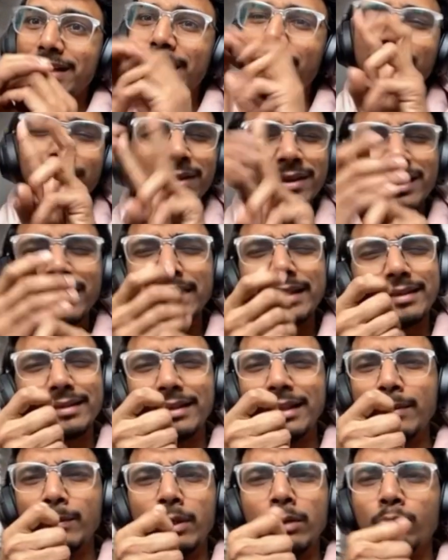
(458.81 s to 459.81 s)
everything is
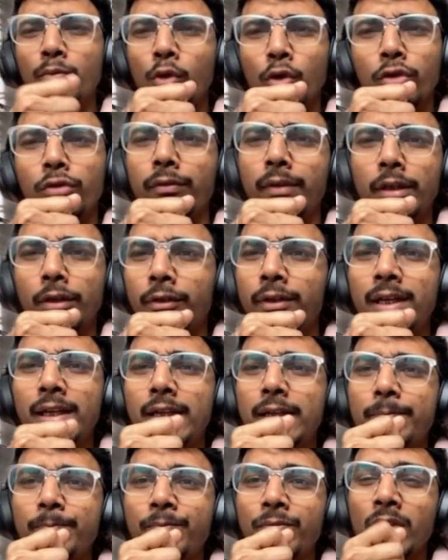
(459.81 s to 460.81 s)
same in both one,
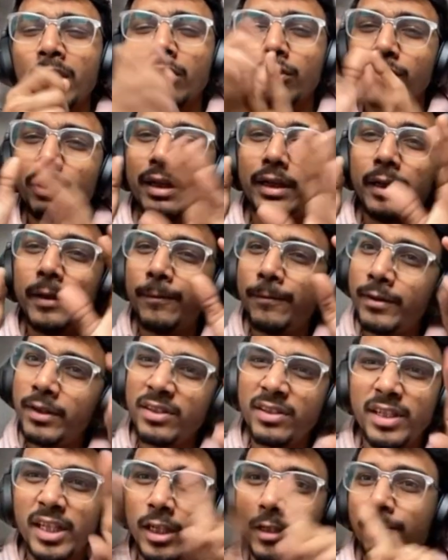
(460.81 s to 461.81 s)
okay? So I'll
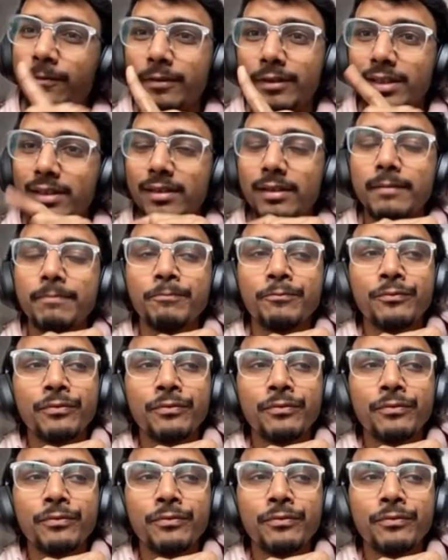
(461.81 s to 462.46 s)
differentiate first.